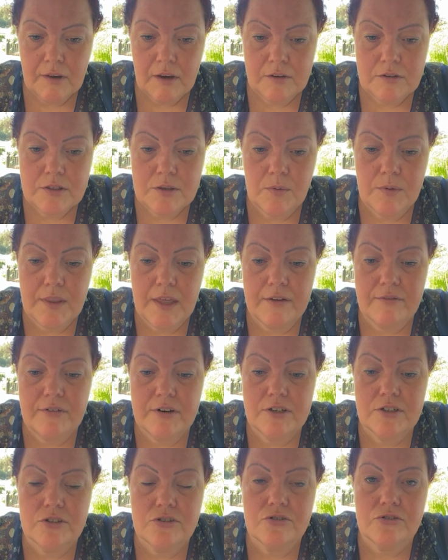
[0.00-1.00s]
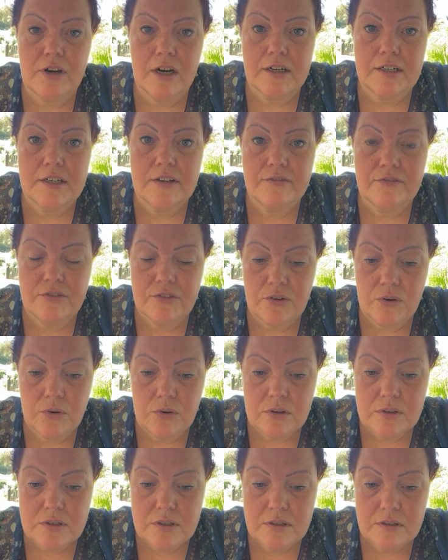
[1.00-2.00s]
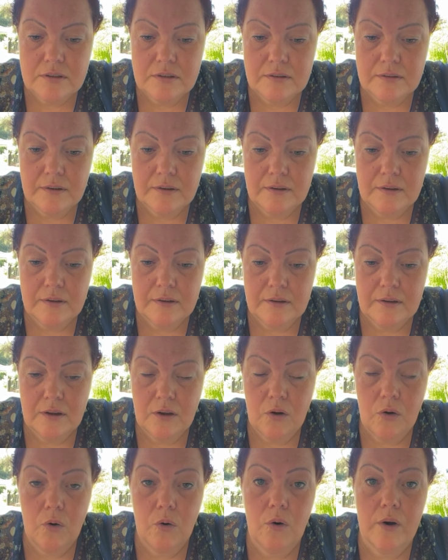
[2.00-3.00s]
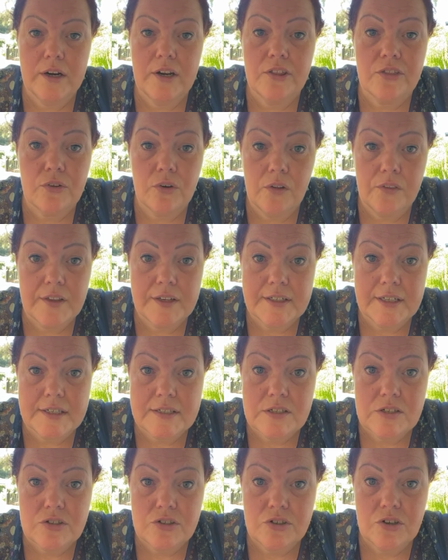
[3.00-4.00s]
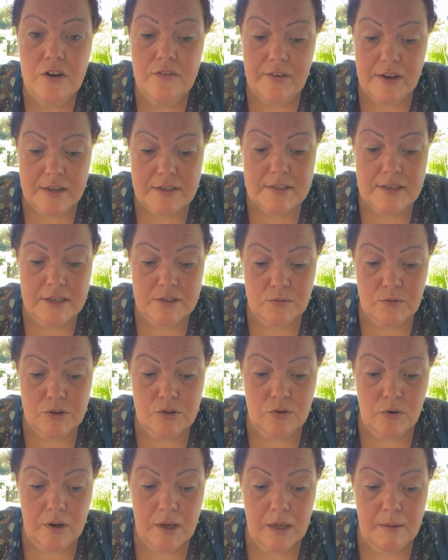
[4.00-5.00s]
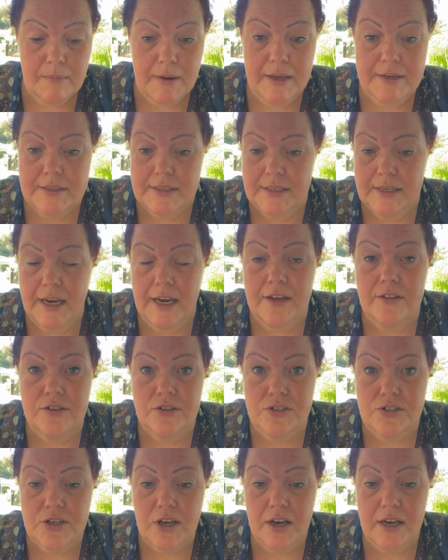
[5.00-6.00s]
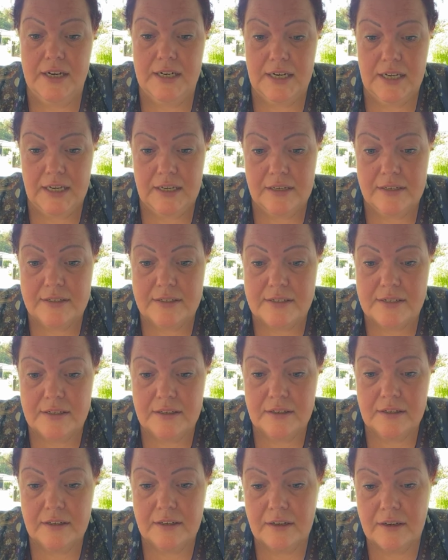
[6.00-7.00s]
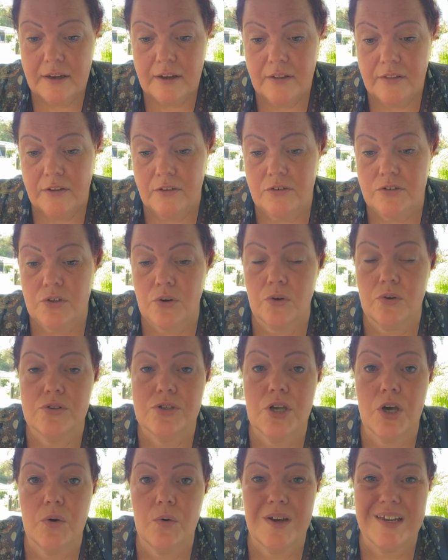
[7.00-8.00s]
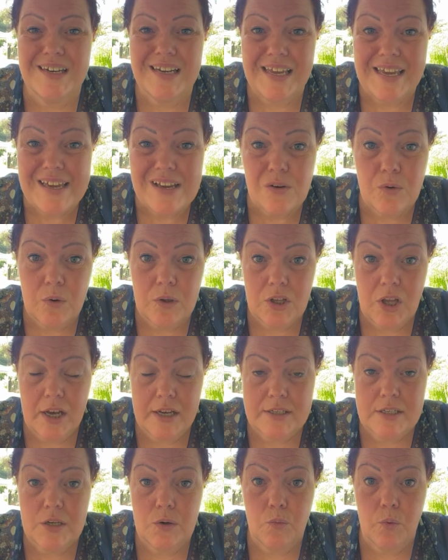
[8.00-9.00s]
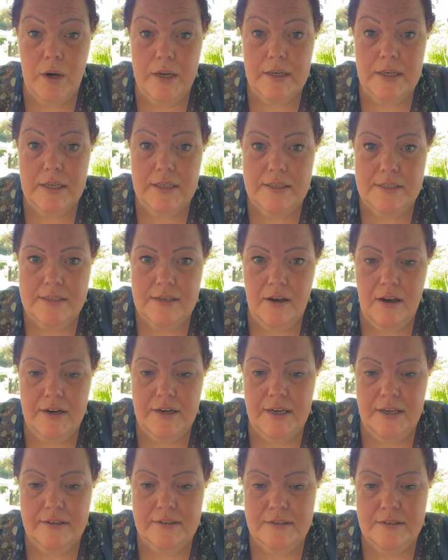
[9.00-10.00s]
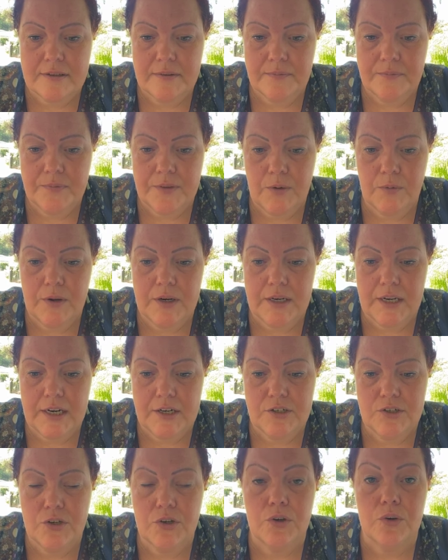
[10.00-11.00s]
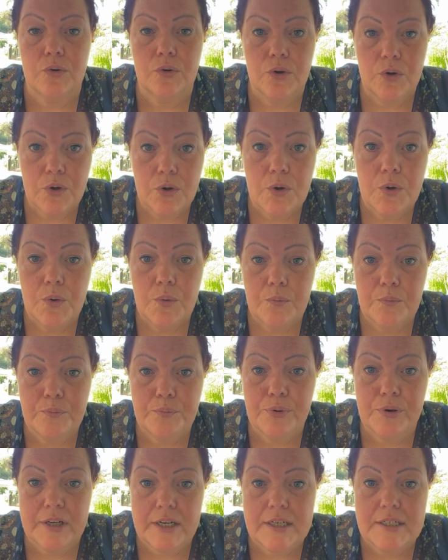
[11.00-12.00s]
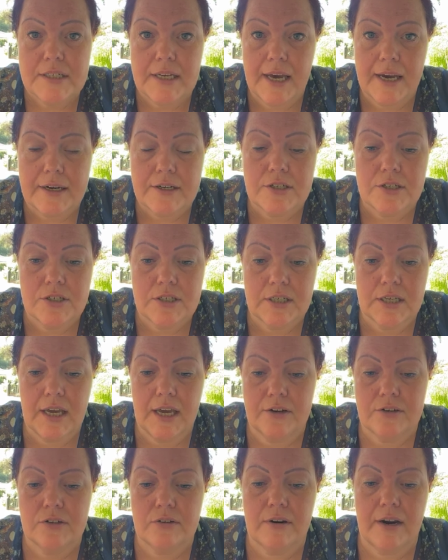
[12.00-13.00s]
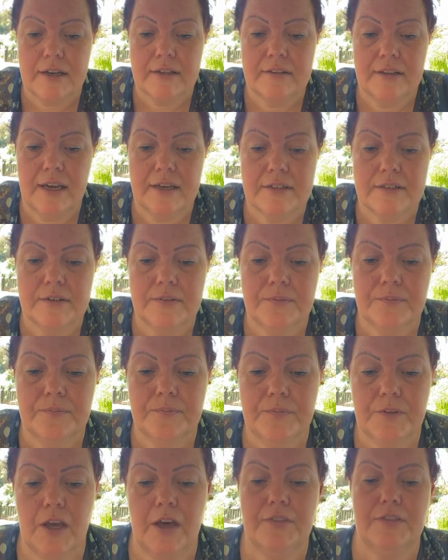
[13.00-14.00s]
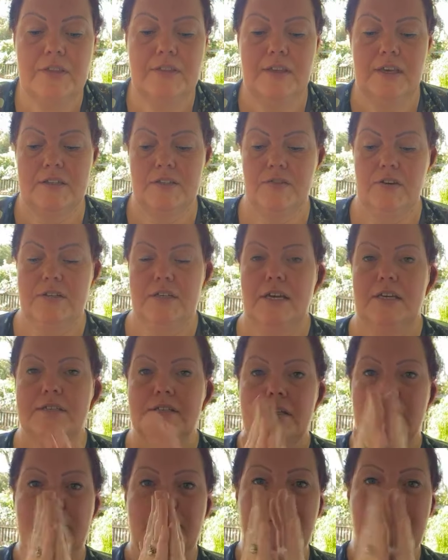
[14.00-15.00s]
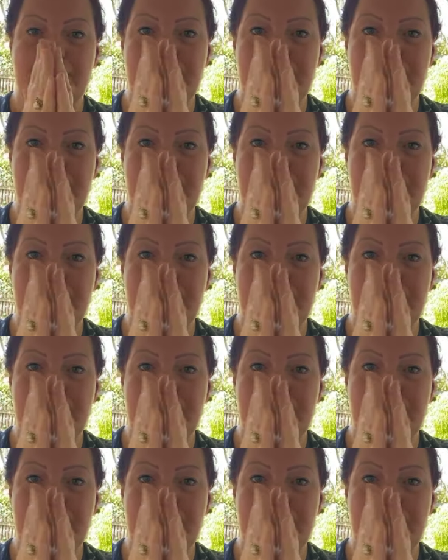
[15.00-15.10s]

So with every destructive thought or any thought that doesn't serve us, as we're talking about today, the sign is there is also an equalizing one inside us that we need to put into action to counteract that. I think that's fantastic.